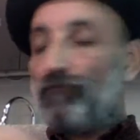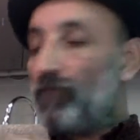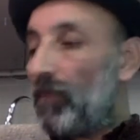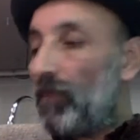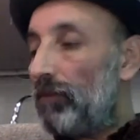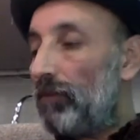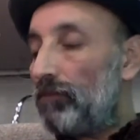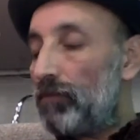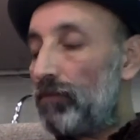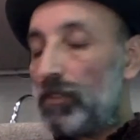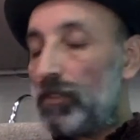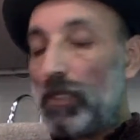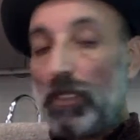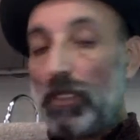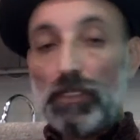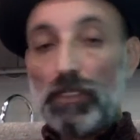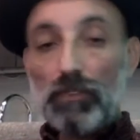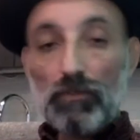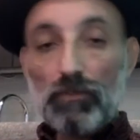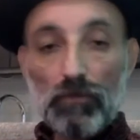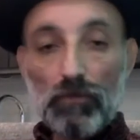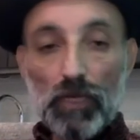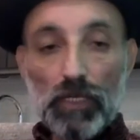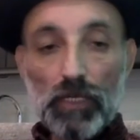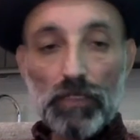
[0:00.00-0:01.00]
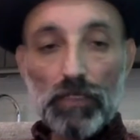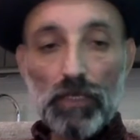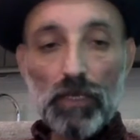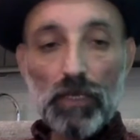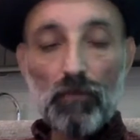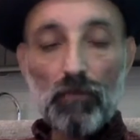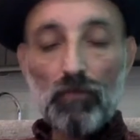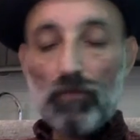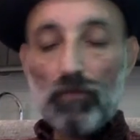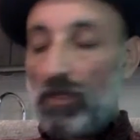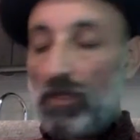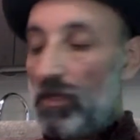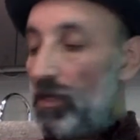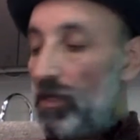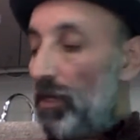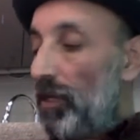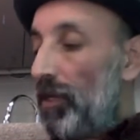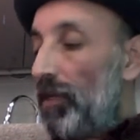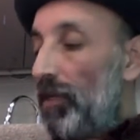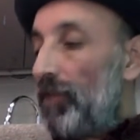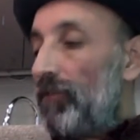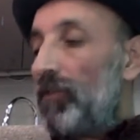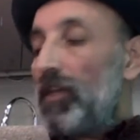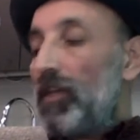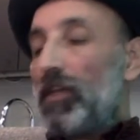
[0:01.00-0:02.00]
I'm telling you right now.
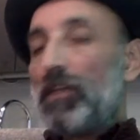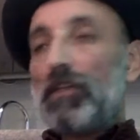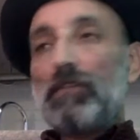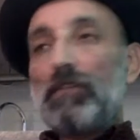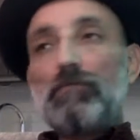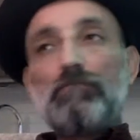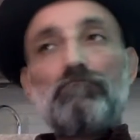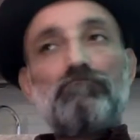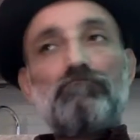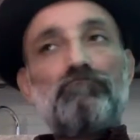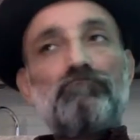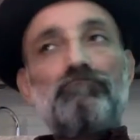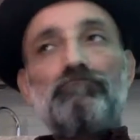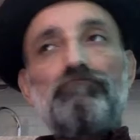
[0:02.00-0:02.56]
They can